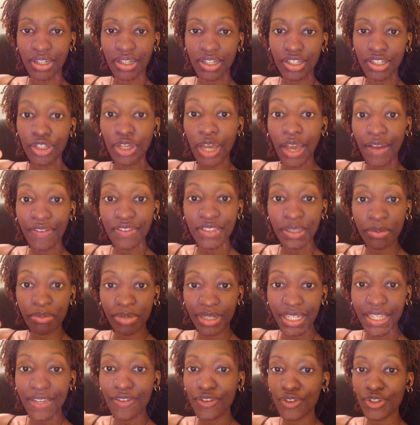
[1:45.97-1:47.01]
You have to
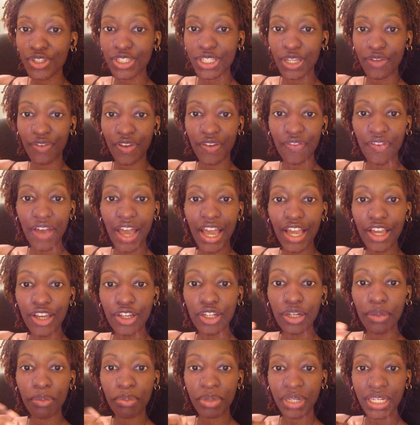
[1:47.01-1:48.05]
believe in yourself. If I
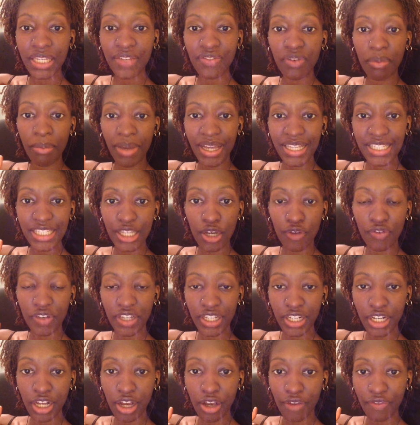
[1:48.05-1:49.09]
couldn't believe in myself
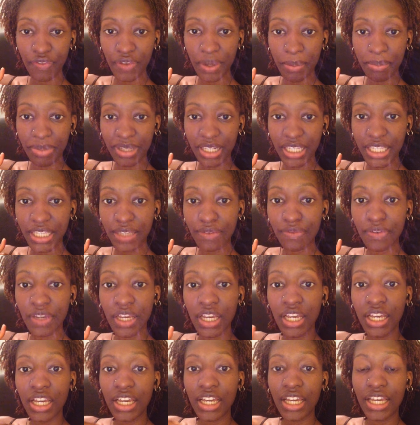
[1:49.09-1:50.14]
enough and believe
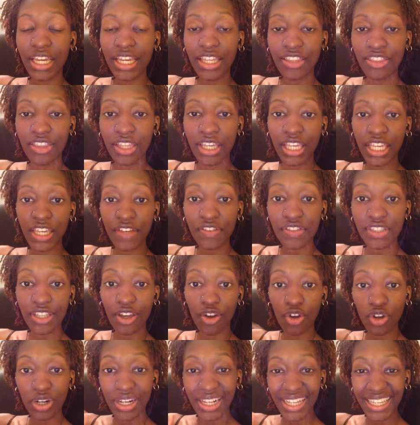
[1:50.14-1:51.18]
in the gifts that
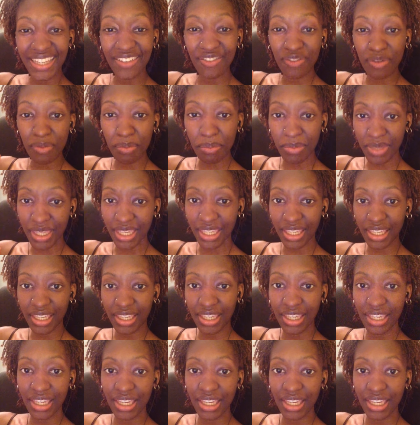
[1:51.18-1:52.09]
God had given me,